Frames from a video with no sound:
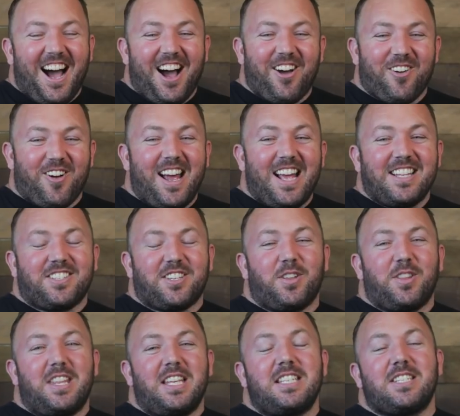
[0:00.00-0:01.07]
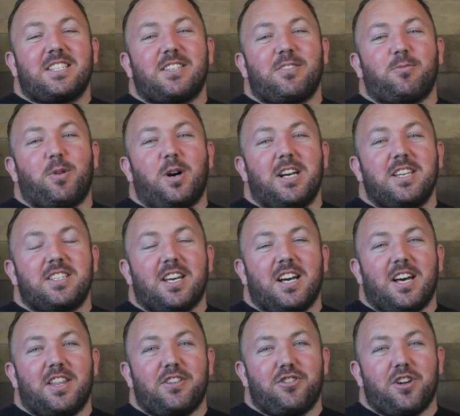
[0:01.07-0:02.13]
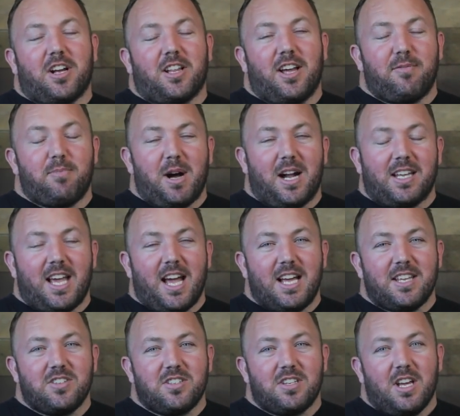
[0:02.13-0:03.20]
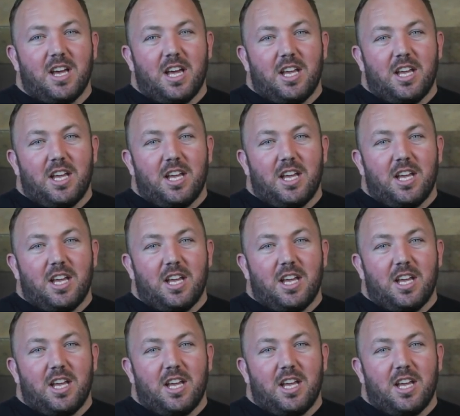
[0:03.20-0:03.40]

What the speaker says: All right. So this was the Jug Life podcast.